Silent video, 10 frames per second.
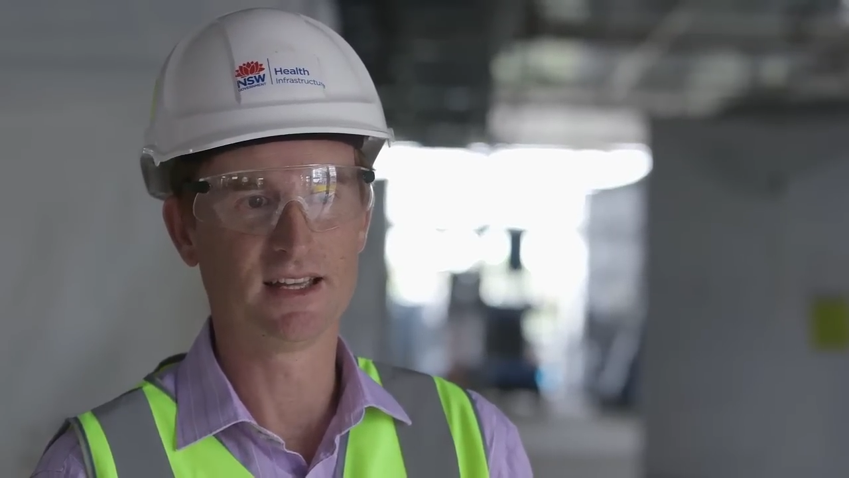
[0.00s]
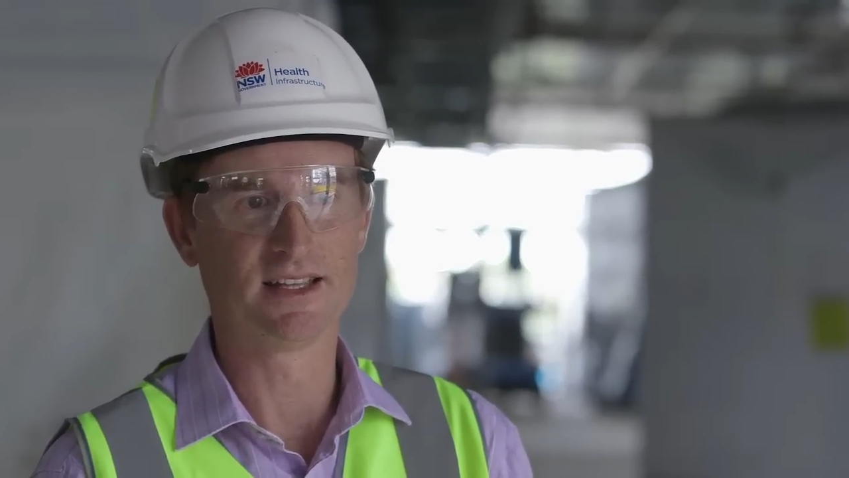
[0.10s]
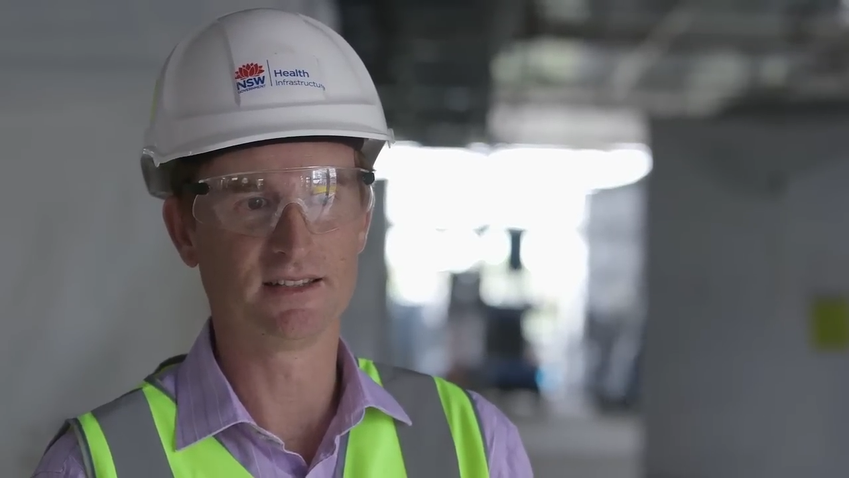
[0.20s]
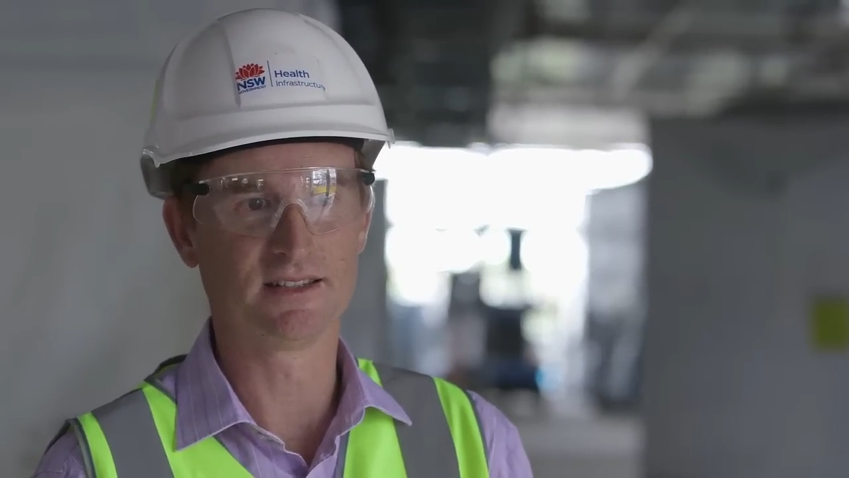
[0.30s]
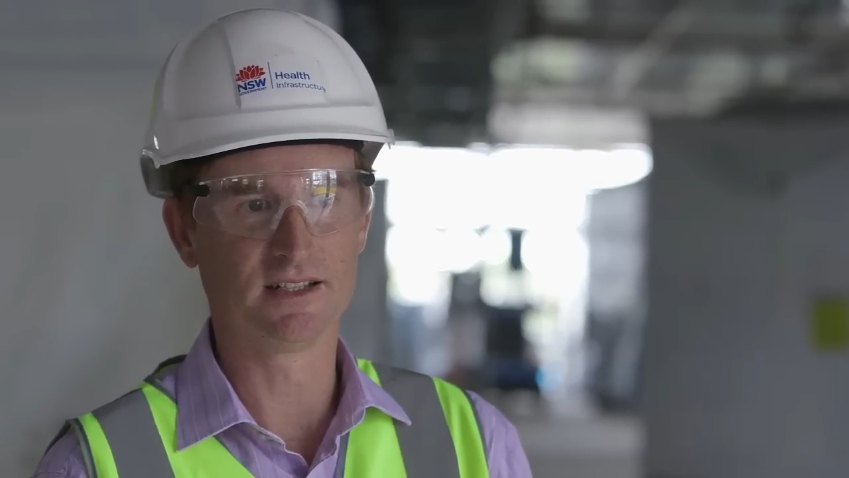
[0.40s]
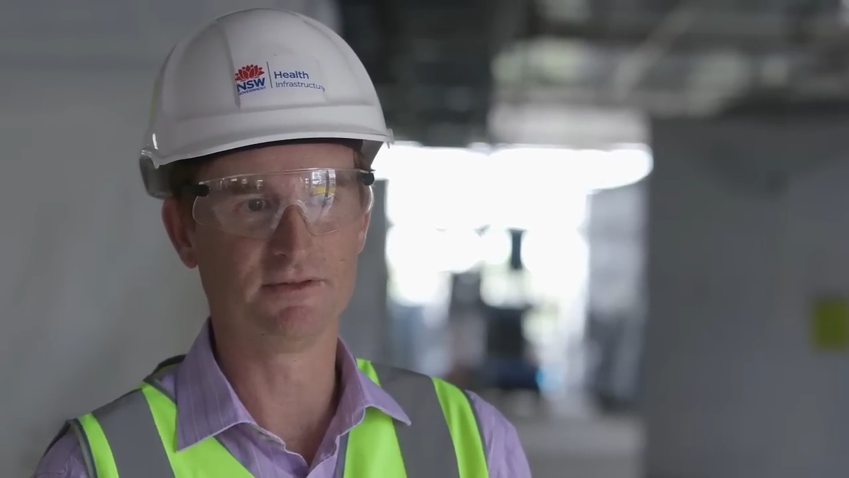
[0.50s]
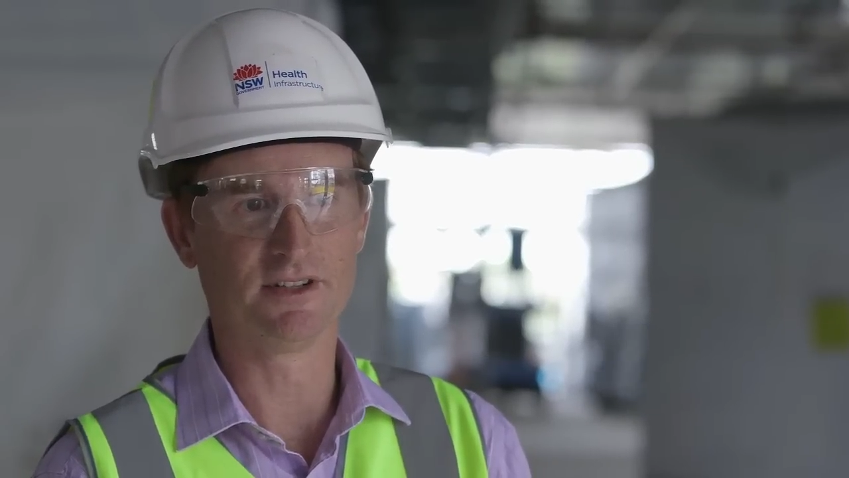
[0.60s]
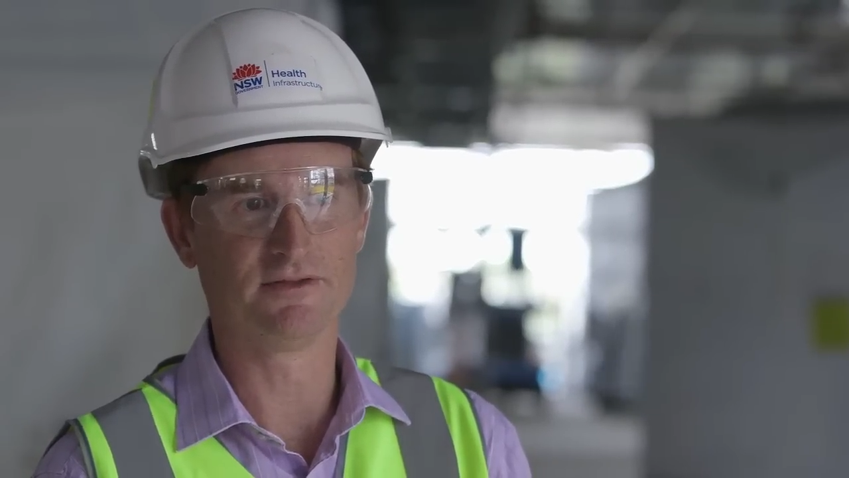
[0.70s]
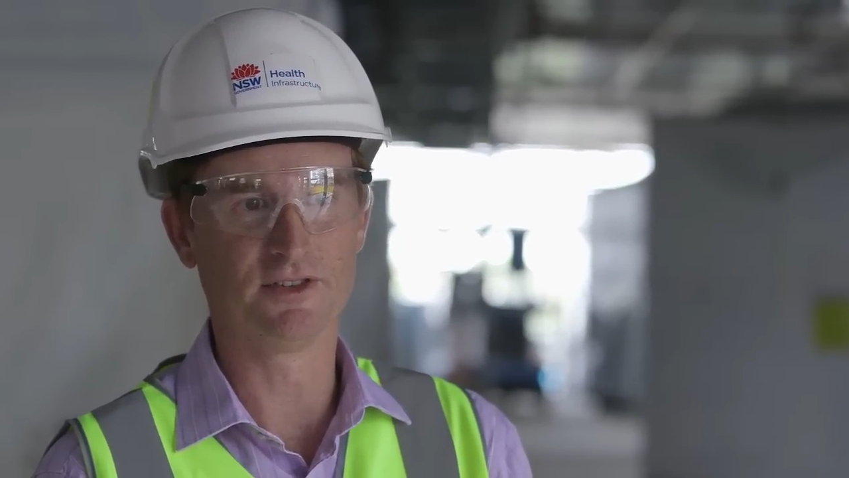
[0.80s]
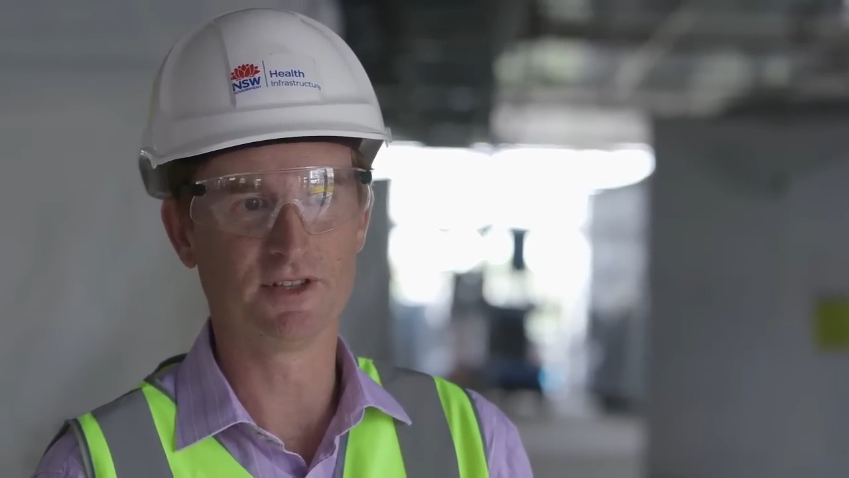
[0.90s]
has
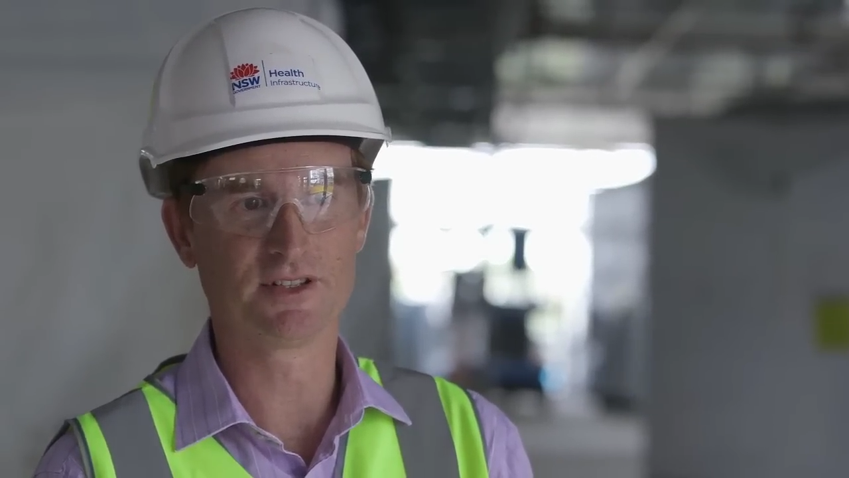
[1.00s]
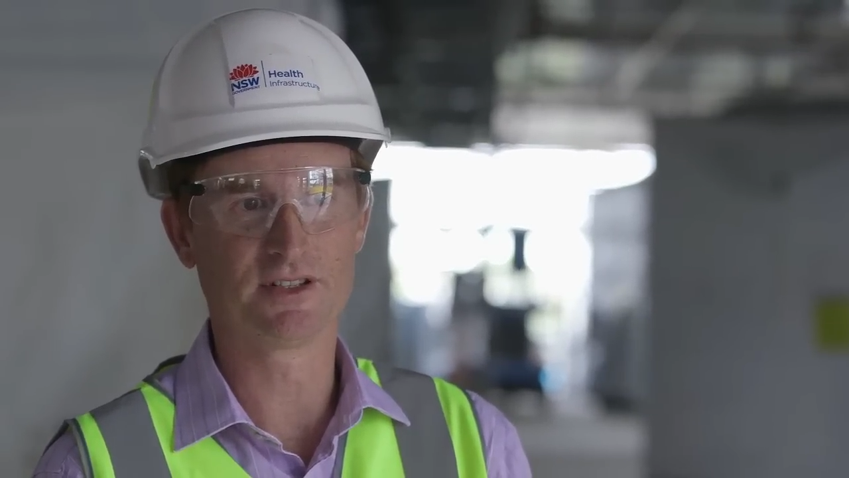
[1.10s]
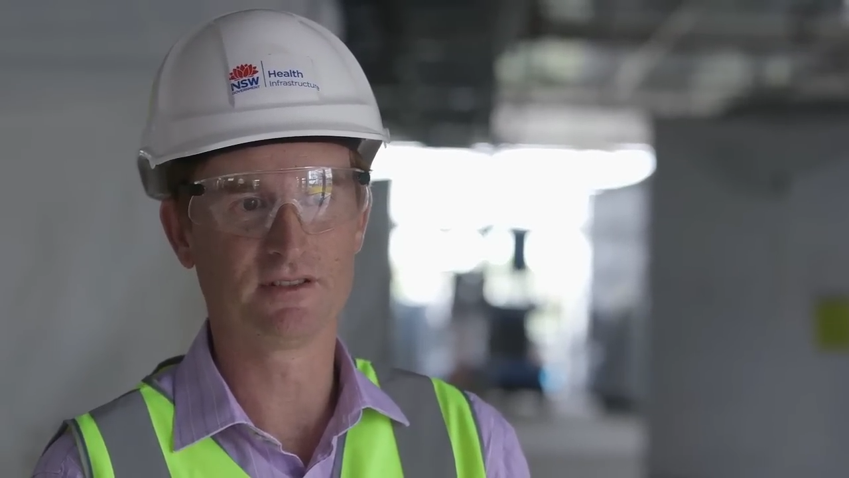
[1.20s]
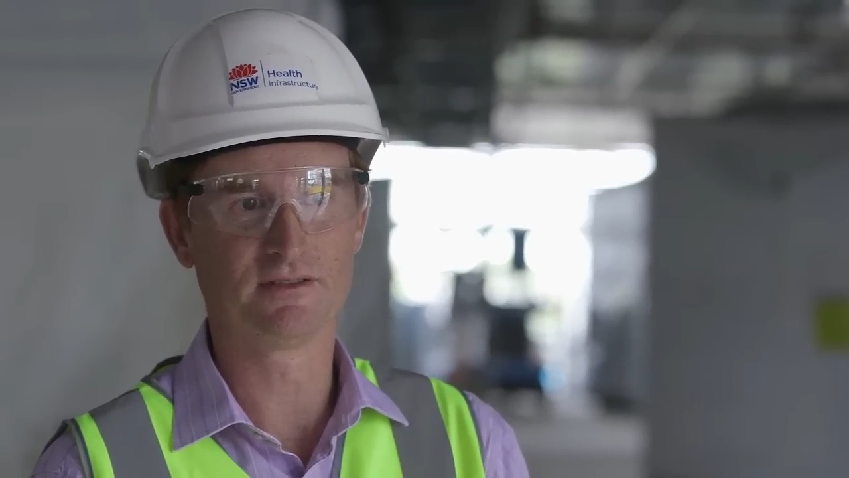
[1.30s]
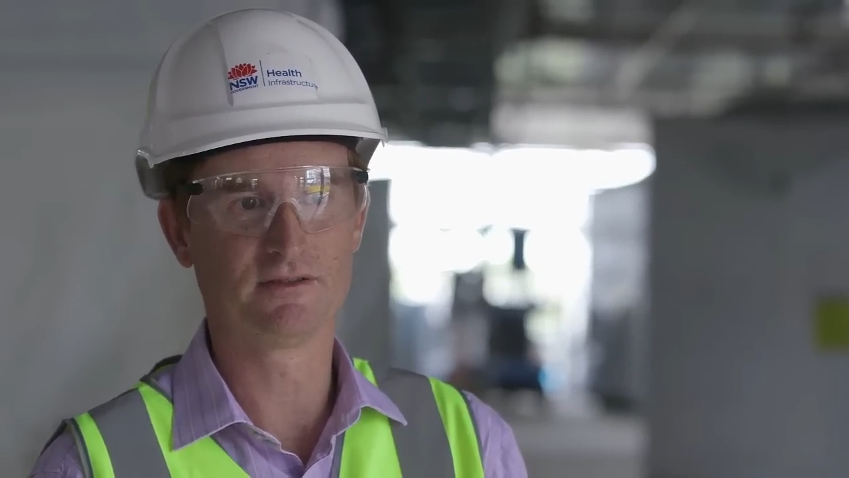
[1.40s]
delivered a first